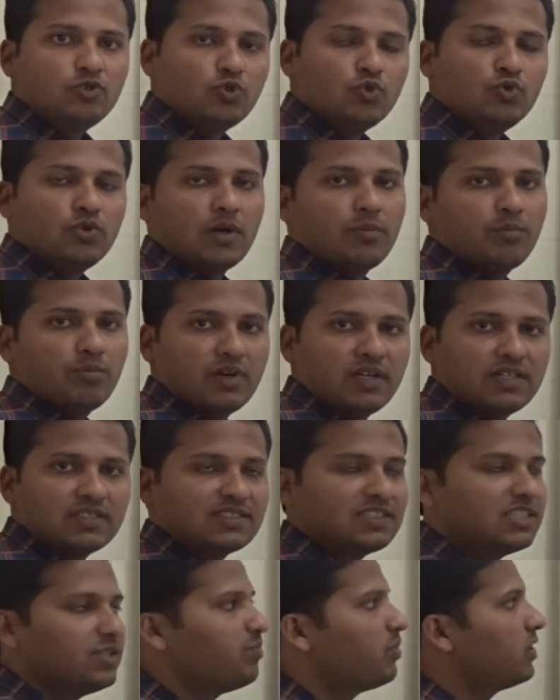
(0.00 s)
two numbers
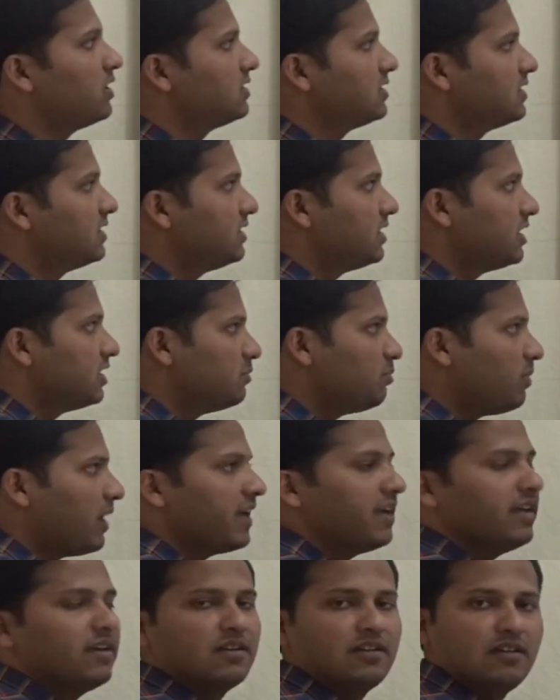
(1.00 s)
represented
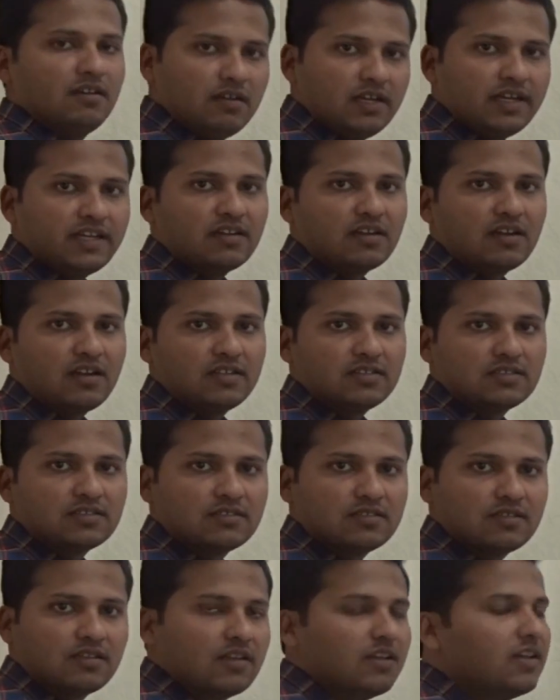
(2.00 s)
by linked
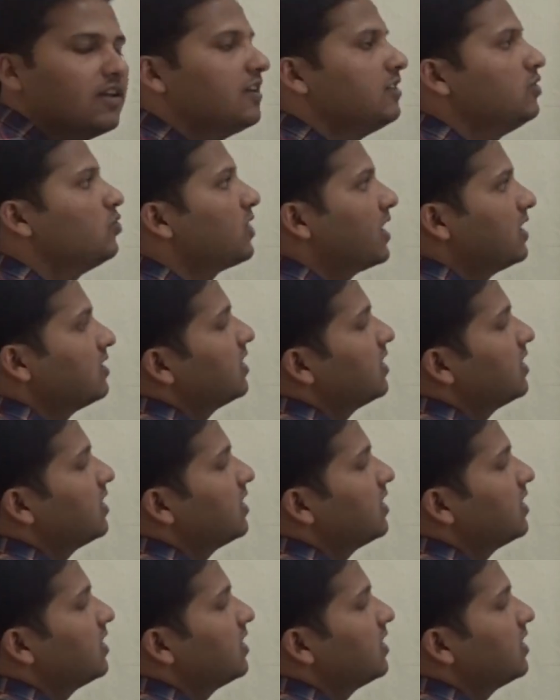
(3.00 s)
list. You can